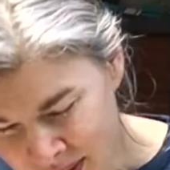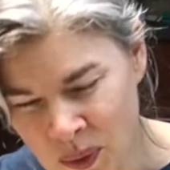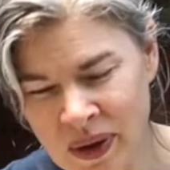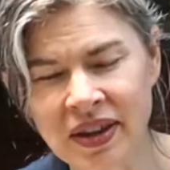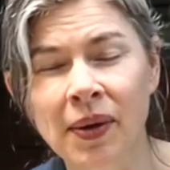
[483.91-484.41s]

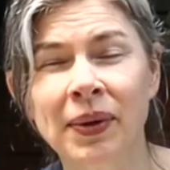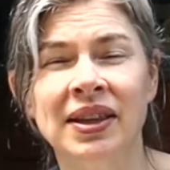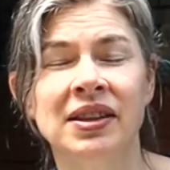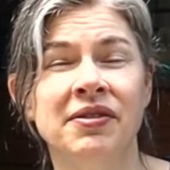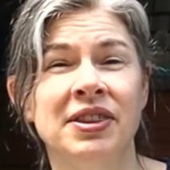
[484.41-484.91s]
We thought we
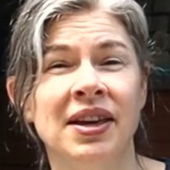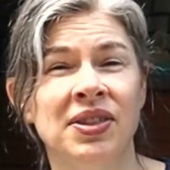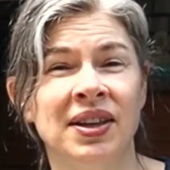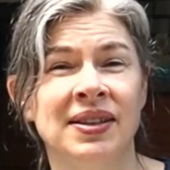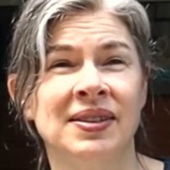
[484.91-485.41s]
could live without
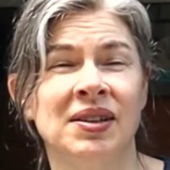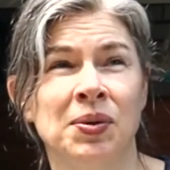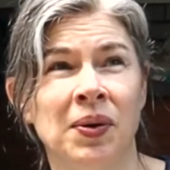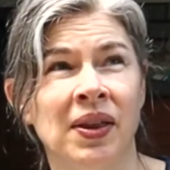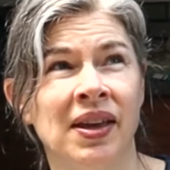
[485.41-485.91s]
the cassette
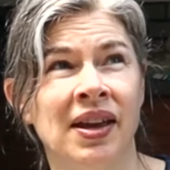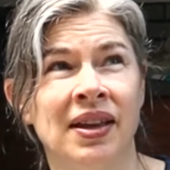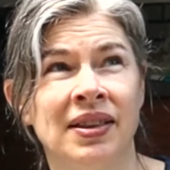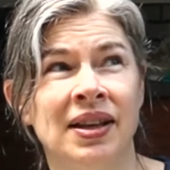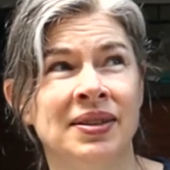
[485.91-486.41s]
toilet,
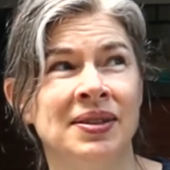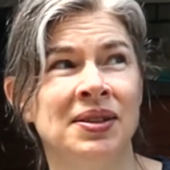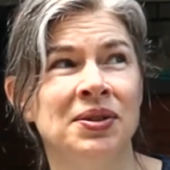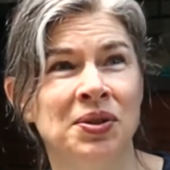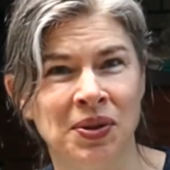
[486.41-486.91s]
and that's
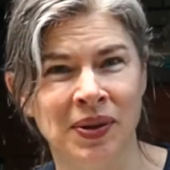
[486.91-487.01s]
still true.